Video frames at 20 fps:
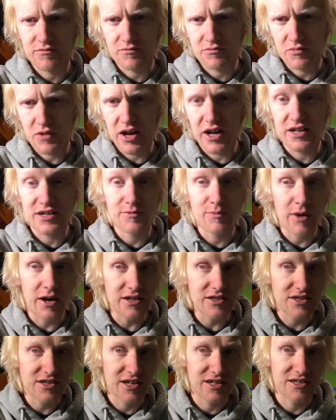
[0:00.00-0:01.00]
I'd about to
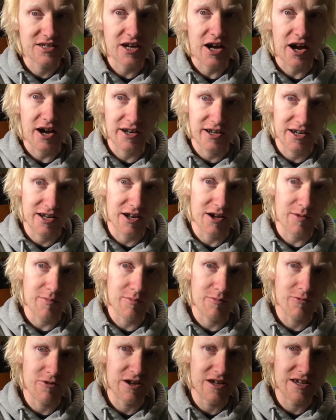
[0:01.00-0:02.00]
say tidied up.
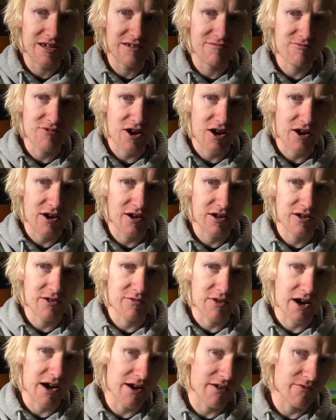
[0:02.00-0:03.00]
We kind of
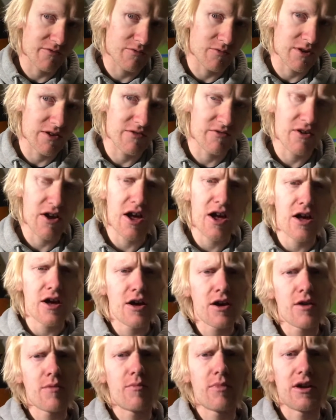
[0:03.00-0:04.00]
have. We've
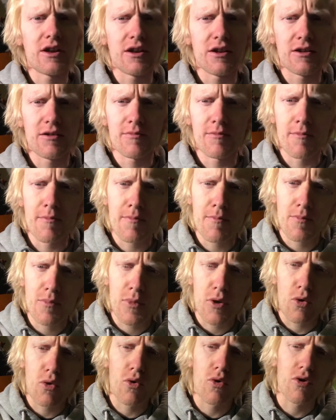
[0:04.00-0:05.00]
been
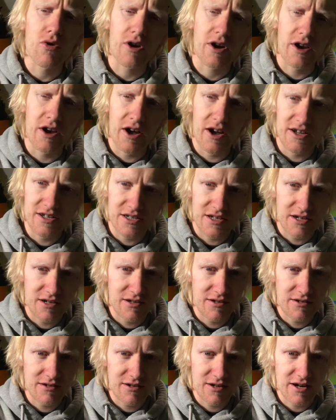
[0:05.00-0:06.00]
organising,
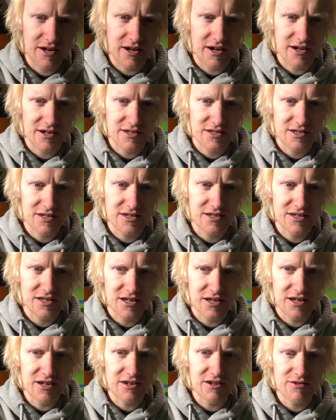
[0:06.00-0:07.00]
I guess is
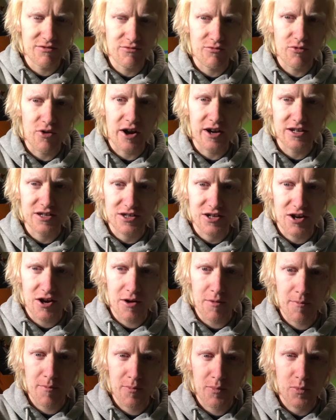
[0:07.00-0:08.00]
the right term.
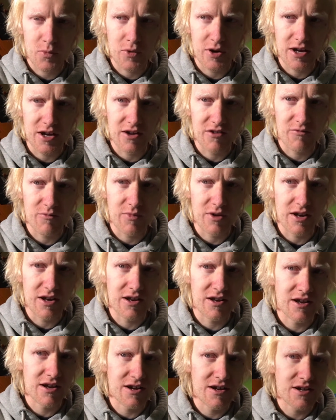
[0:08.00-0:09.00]
We have been
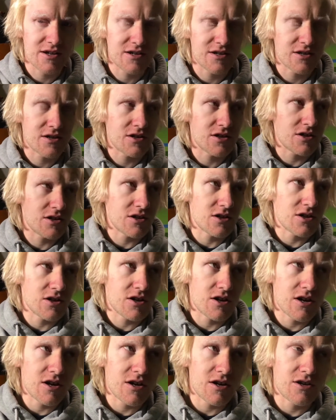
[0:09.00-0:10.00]

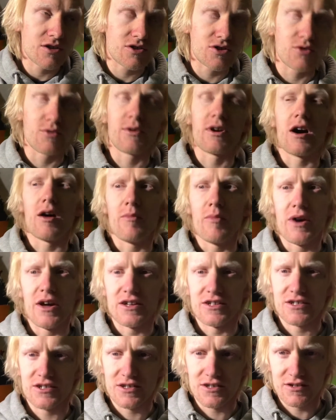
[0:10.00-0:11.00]
doing our
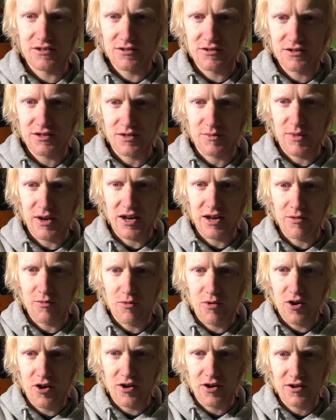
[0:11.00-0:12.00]
best to make it
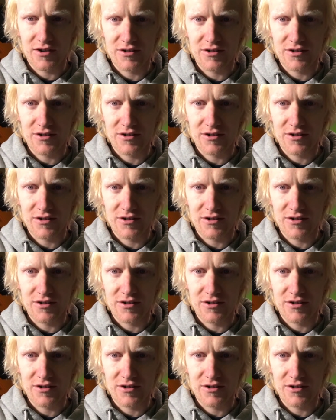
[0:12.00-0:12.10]
work.